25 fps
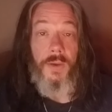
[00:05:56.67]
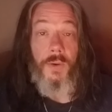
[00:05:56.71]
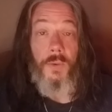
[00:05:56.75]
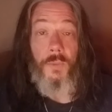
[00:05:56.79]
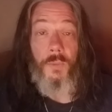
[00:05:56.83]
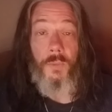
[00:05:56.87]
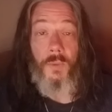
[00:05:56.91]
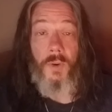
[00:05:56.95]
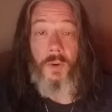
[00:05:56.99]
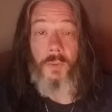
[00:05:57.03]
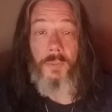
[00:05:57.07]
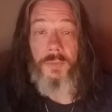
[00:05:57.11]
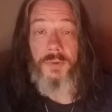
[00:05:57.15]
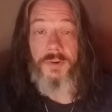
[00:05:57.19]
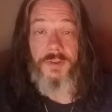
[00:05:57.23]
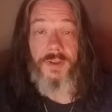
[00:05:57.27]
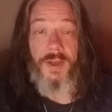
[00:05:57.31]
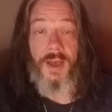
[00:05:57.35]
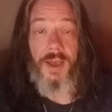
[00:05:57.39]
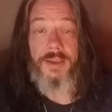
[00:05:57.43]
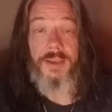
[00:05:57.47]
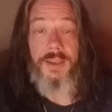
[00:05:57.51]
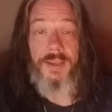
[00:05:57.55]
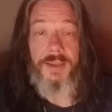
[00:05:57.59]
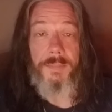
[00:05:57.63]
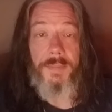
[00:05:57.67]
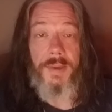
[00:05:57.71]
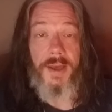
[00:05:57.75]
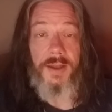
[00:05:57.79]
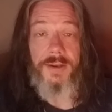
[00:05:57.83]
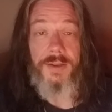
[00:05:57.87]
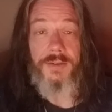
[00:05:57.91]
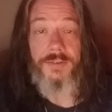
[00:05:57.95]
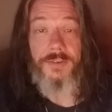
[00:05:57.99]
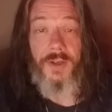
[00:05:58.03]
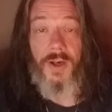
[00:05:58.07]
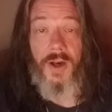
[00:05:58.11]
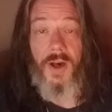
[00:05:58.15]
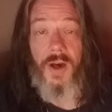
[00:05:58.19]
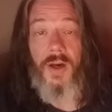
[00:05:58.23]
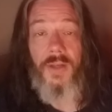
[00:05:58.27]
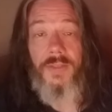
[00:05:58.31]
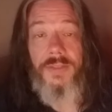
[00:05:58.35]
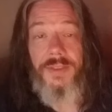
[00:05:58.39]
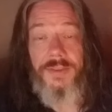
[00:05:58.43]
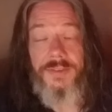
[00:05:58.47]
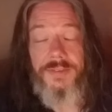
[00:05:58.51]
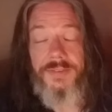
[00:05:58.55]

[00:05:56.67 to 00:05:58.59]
what we're talking about is all these